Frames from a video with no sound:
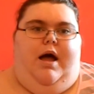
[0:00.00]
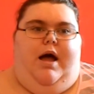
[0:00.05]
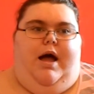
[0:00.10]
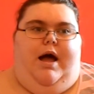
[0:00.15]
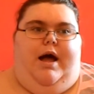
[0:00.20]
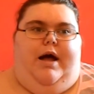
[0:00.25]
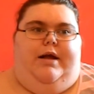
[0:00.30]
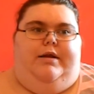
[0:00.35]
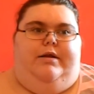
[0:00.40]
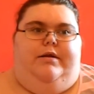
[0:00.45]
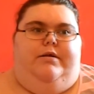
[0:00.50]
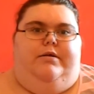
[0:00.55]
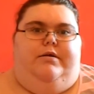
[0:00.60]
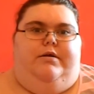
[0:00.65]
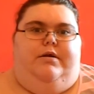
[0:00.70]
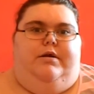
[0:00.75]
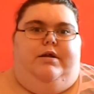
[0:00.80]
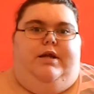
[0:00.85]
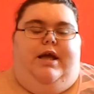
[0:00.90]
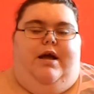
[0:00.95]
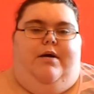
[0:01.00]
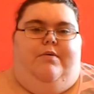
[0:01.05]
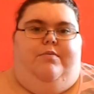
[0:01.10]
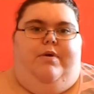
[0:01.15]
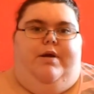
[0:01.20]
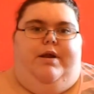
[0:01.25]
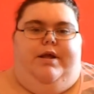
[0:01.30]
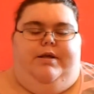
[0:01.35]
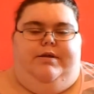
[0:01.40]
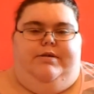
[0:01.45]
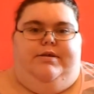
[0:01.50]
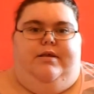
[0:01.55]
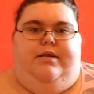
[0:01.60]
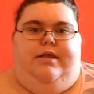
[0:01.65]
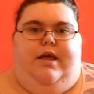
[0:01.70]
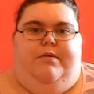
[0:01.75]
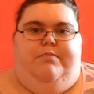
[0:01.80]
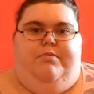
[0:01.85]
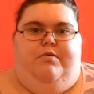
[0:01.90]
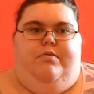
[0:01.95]
and Leanne went into
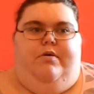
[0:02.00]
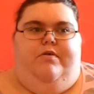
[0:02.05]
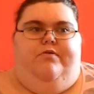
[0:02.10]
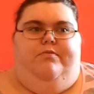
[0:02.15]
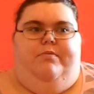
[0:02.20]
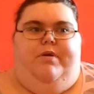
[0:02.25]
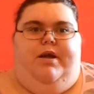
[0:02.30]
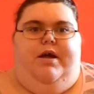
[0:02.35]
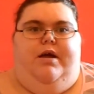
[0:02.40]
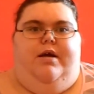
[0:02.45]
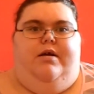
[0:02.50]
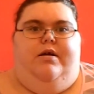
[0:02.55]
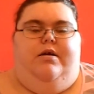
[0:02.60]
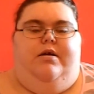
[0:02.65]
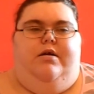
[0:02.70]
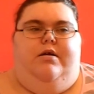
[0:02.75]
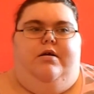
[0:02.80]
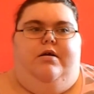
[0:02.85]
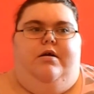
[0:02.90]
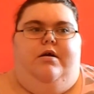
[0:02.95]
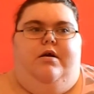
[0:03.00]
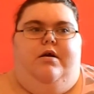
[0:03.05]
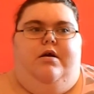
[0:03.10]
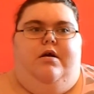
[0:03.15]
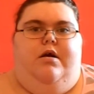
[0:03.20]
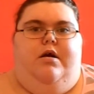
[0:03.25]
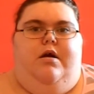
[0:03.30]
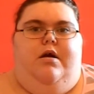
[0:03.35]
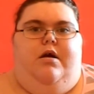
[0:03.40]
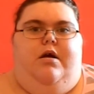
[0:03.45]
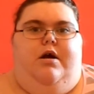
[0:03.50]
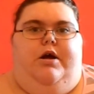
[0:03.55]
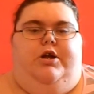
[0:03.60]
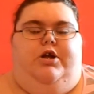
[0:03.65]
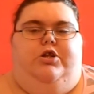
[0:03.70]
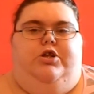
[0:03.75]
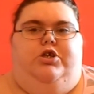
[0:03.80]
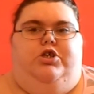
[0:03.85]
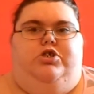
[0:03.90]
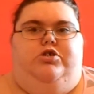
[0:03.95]
labour with Mia, and
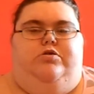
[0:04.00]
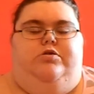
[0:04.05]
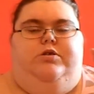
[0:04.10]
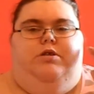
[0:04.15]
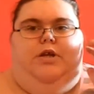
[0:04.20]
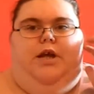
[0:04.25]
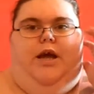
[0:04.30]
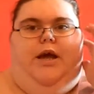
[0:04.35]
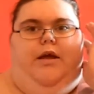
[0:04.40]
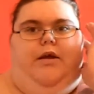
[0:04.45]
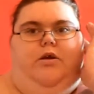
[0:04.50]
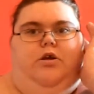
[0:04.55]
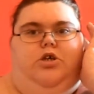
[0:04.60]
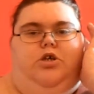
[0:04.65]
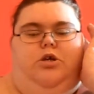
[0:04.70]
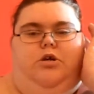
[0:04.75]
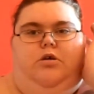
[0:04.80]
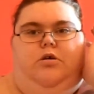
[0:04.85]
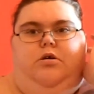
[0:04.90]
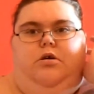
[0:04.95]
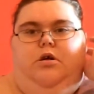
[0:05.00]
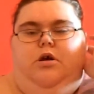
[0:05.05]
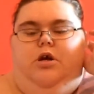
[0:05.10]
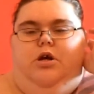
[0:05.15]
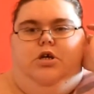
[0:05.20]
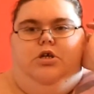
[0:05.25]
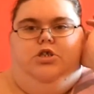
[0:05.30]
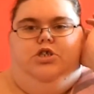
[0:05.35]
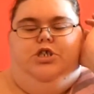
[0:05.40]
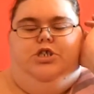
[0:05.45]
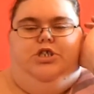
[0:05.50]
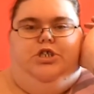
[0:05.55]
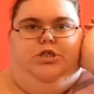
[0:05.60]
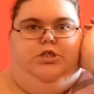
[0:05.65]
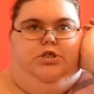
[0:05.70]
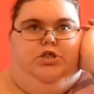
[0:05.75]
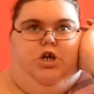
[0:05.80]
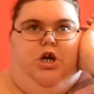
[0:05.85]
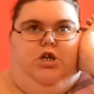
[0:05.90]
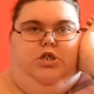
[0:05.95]
on the Sunday she
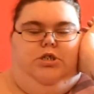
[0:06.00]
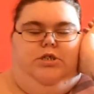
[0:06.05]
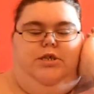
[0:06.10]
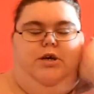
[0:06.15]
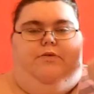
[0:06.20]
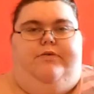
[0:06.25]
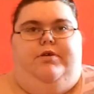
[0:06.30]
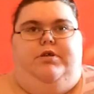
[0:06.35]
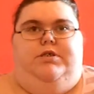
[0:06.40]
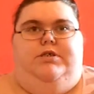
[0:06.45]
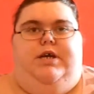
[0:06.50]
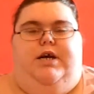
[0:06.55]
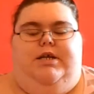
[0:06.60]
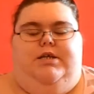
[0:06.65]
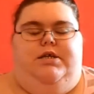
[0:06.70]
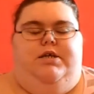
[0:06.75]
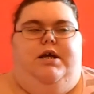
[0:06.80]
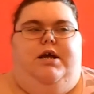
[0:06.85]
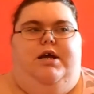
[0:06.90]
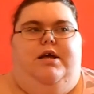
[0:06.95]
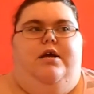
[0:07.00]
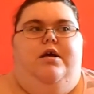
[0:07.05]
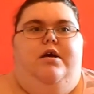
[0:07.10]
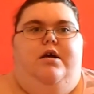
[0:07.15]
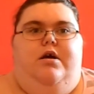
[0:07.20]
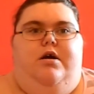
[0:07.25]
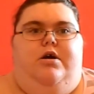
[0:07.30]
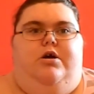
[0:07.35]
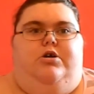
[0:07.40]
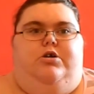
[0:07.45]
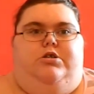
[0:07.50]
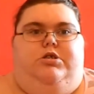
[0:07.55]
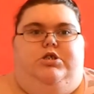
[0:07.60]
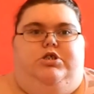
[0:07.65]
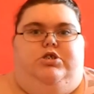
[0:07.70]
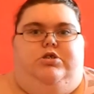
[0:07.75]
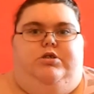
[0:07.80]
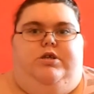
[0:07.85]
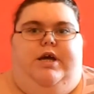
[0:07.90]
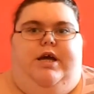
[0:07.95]
discharged herself on the Saturday night, and on the
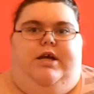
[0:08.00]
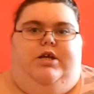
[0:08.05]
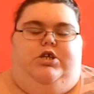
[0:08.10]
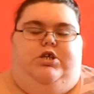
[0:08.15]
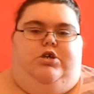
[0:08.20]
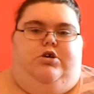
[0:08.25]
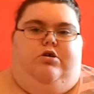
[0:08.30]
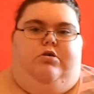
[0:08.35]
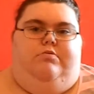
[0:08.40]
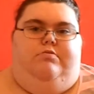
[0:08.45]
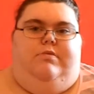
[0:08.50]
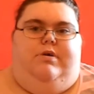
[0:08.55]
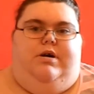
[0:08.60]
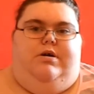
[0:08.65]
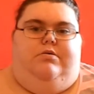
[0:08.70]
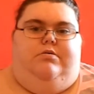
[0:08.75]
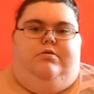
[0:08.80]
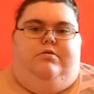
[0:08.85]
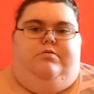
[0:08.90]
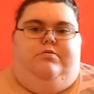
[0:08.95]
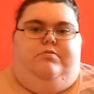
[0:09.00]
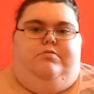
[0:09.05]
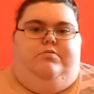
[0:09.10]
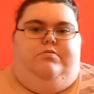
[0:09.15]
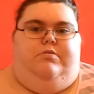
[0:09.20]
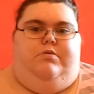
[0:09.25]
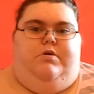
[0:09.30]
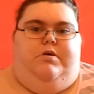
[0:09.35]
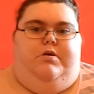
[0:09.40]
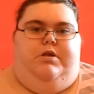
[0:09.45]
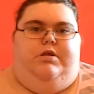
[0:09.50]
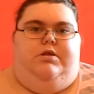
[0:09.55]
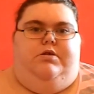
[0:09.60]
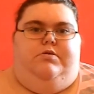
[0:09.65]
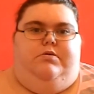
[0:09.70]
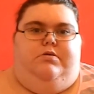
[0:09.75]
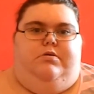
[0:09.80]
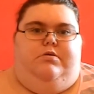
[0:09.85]
Sunday she come round, and